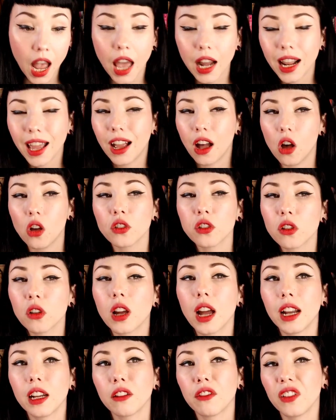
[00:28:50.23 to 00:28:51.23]
And I
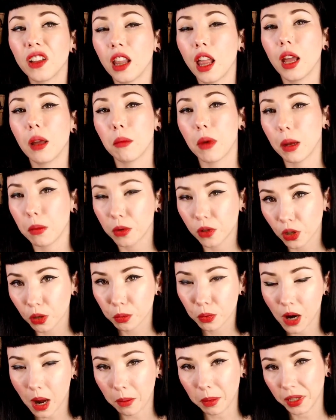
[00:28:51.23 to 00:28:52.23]
also kind of feel like maybe
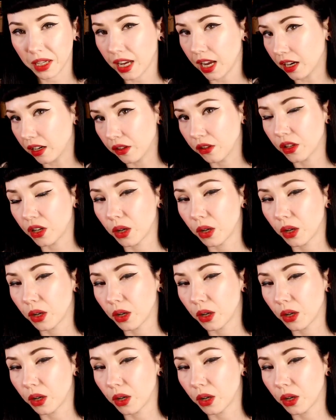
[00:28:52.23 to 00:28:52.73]
they're propaganda